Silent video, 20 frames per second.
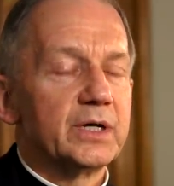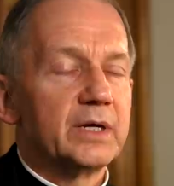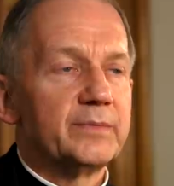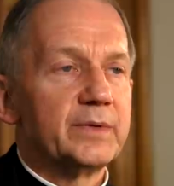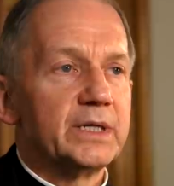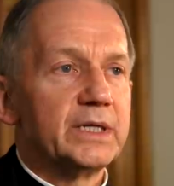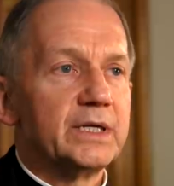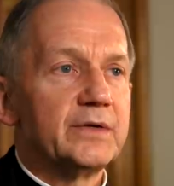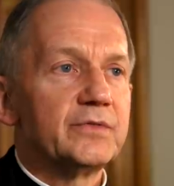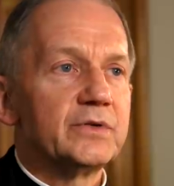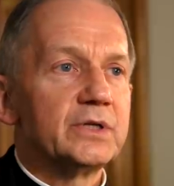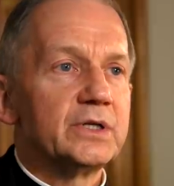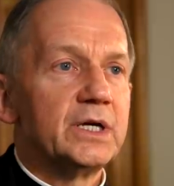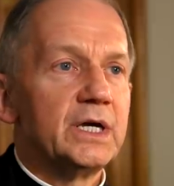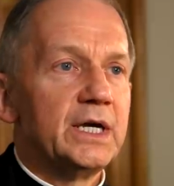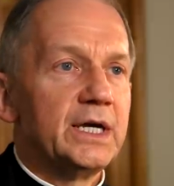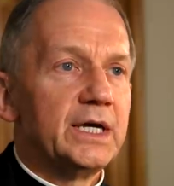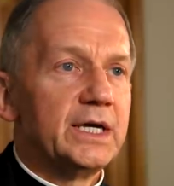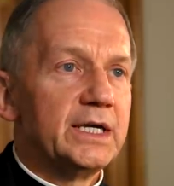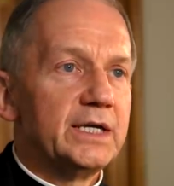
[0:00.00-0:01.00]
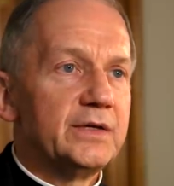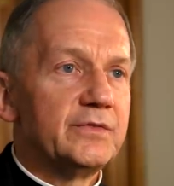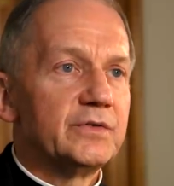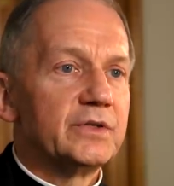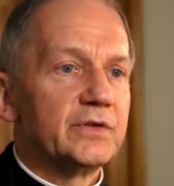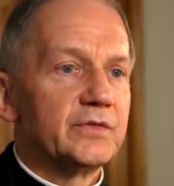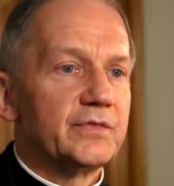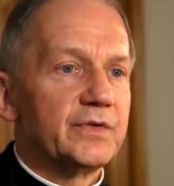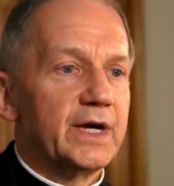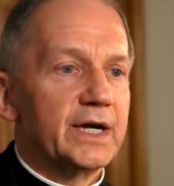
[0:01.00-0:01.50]
I mean,
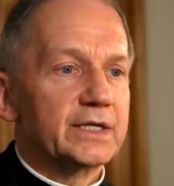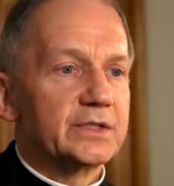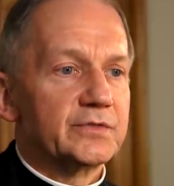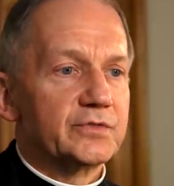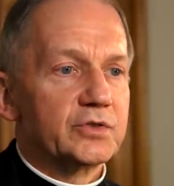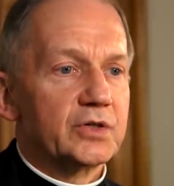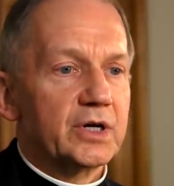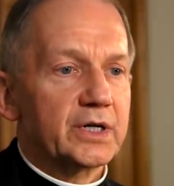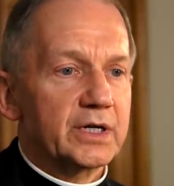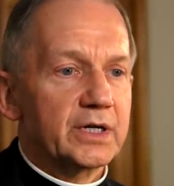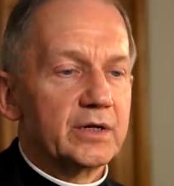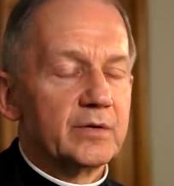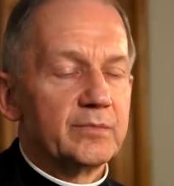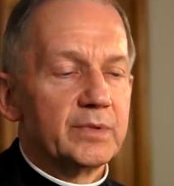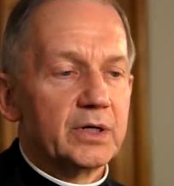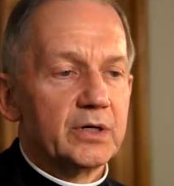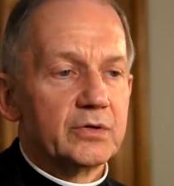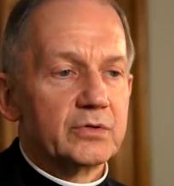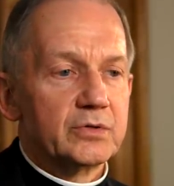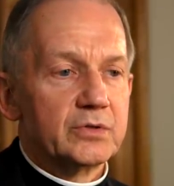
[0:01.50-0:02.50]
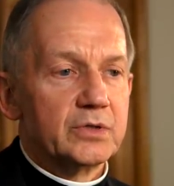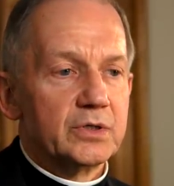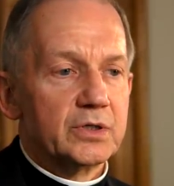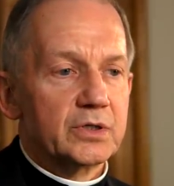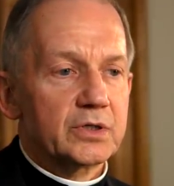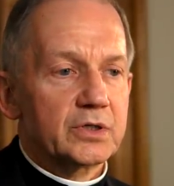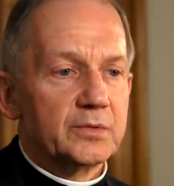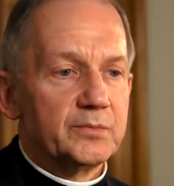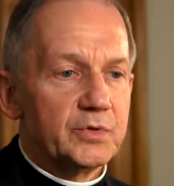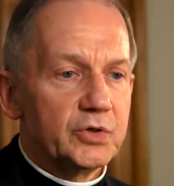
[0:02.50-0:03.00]
even the fact of talking
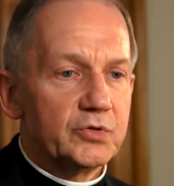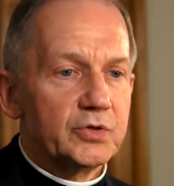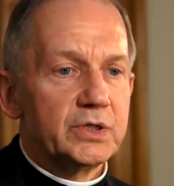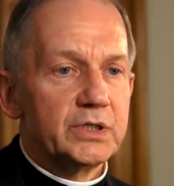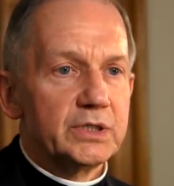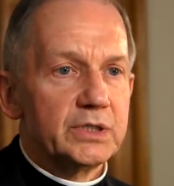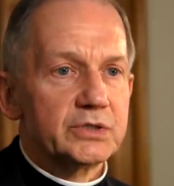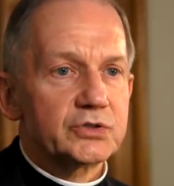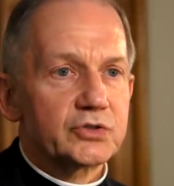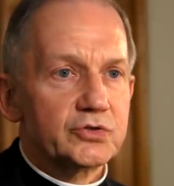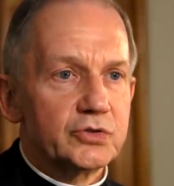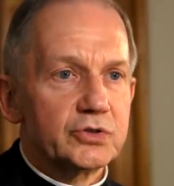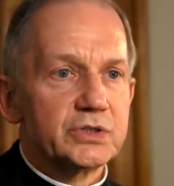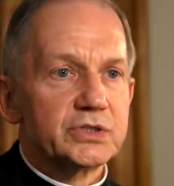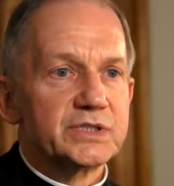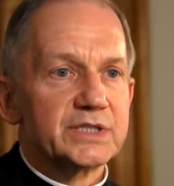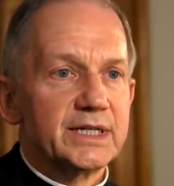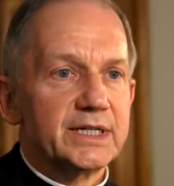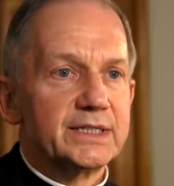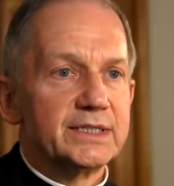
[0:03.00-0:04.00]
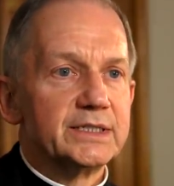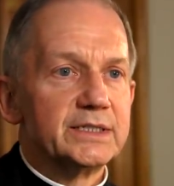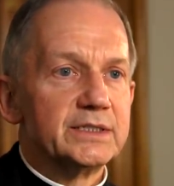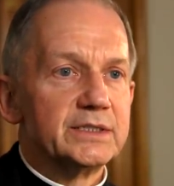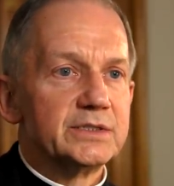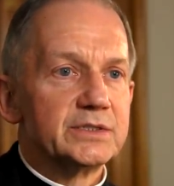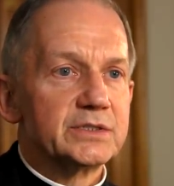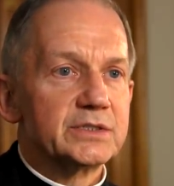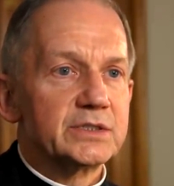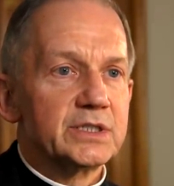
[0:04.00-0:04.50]
about community, as good as that
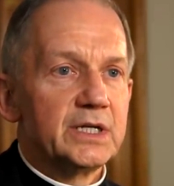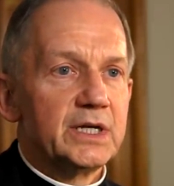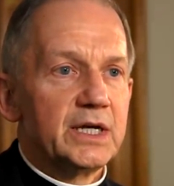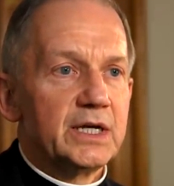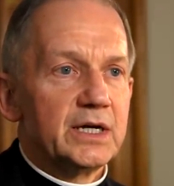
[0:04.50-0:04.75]
is,